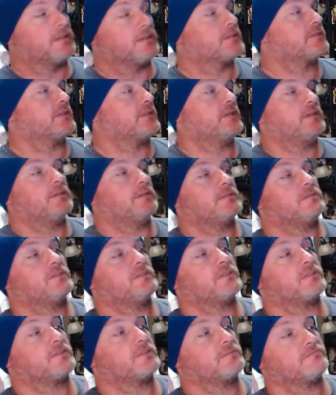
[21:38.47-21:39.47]
So
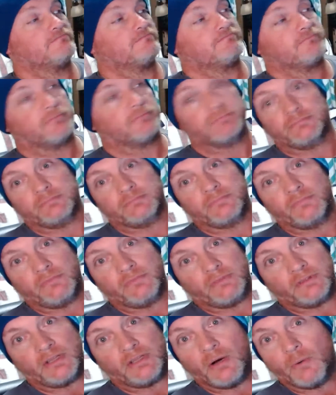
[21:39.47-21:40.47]
just
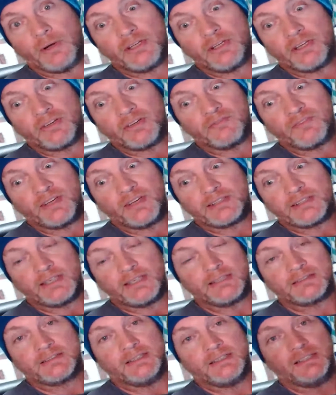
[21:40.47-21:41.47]
no way you can fix
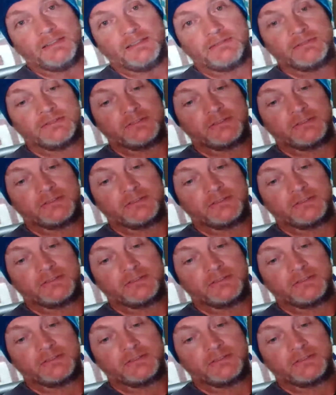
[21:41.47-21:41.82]
that stuff.